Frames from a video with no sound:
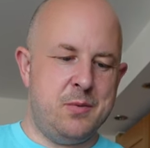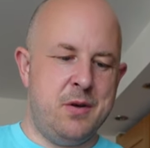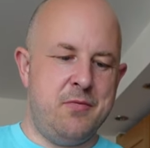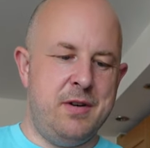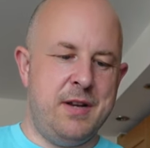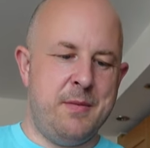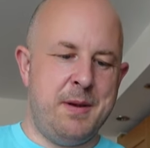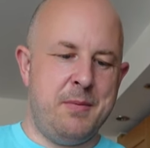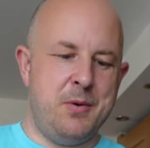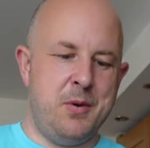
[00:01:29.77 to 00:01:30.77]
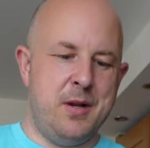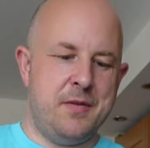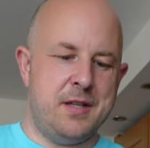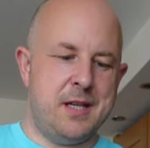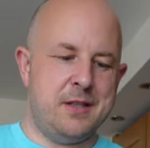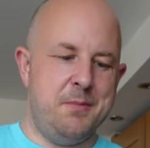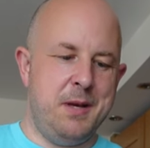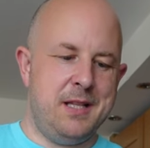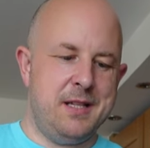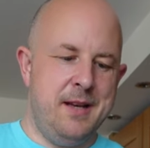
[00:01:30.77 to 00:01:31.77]
weren't really for people who love the taste of
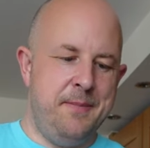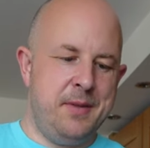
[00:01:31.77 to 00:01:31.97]
meat.